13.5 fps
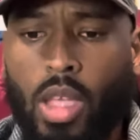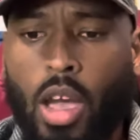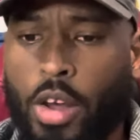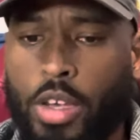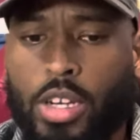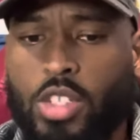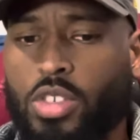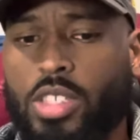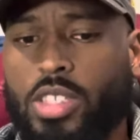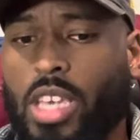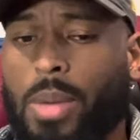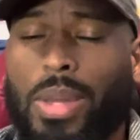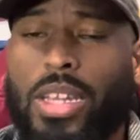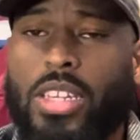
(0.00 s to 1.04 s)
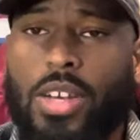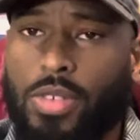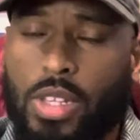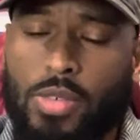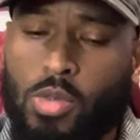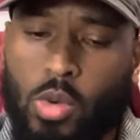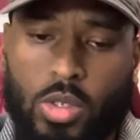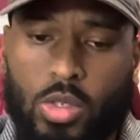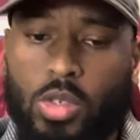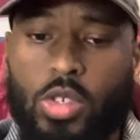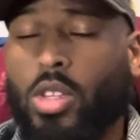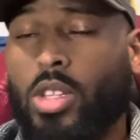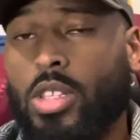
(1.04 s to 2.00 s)
Are you going to treat this game any differently, of course, or
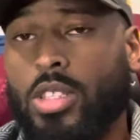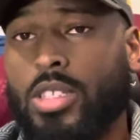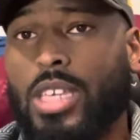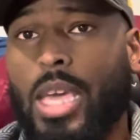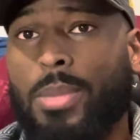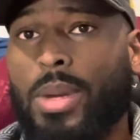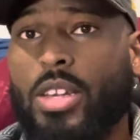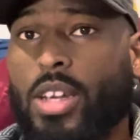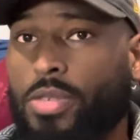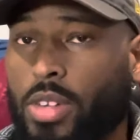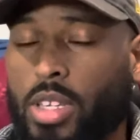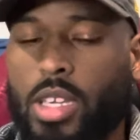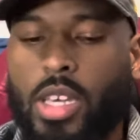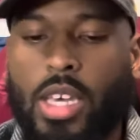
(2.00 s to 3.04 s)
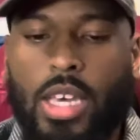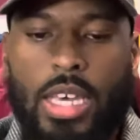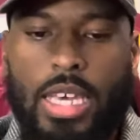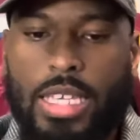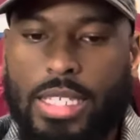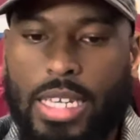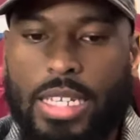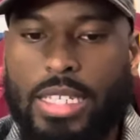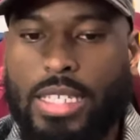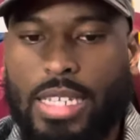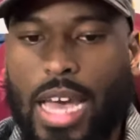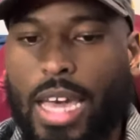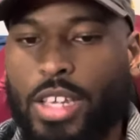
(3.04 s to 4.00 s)
do you look at this game any differently? He said he
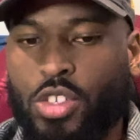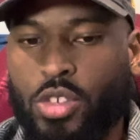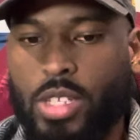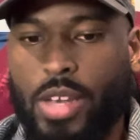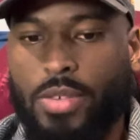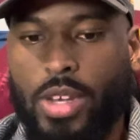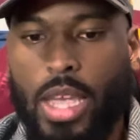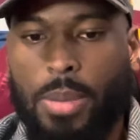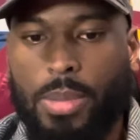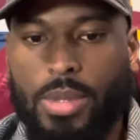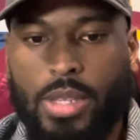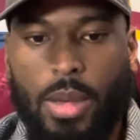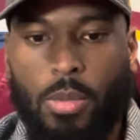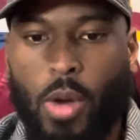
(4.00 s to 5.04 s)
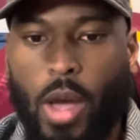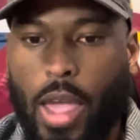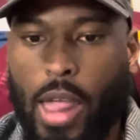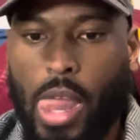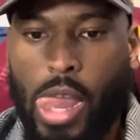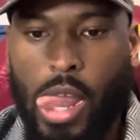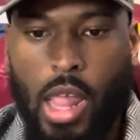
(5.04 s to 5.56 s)
does not. He treats every game the same way.